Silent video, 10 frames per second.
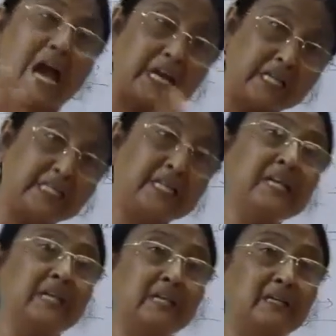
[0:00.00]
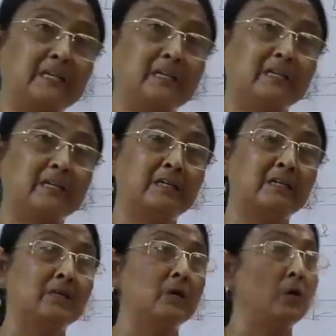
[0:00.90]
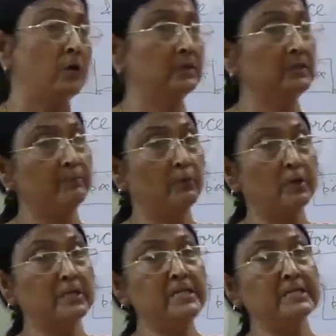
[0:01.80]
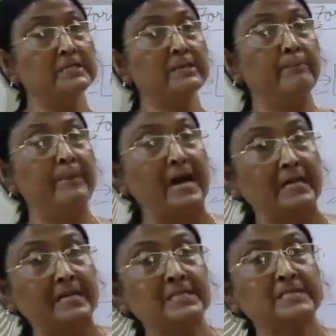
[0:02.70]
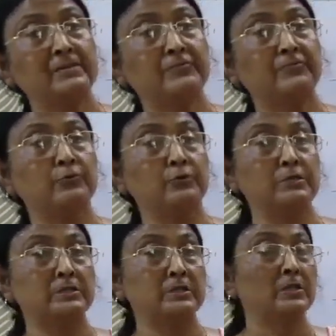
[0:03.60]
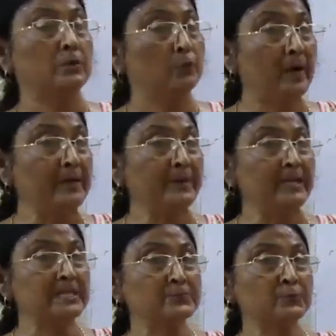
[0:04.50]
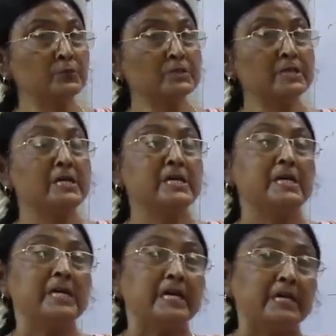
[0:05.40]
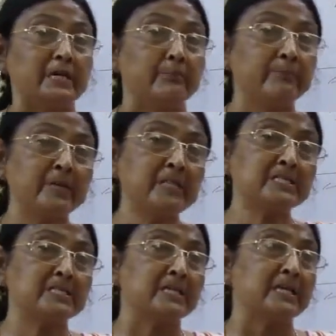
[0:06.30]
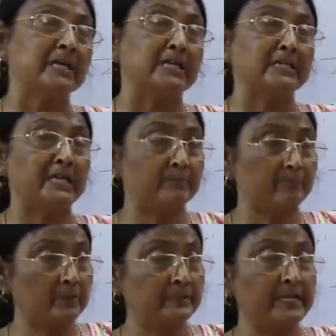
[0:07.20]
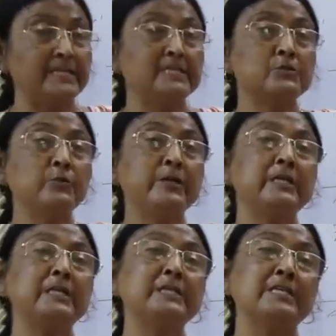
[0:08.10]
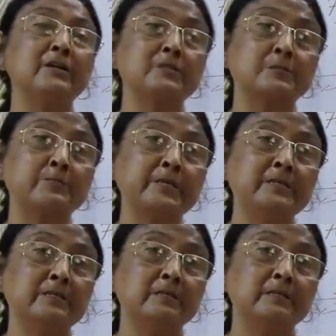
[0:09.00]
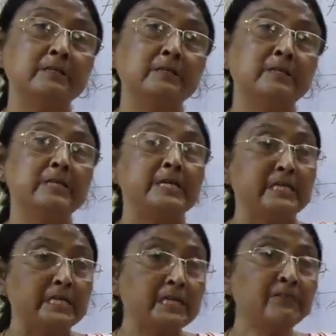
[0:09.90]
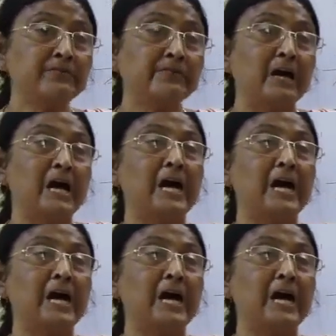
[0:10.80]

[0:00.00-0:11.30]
acting on the body is a balanced force. Why balanced force? Means that there is no increasing of speed. If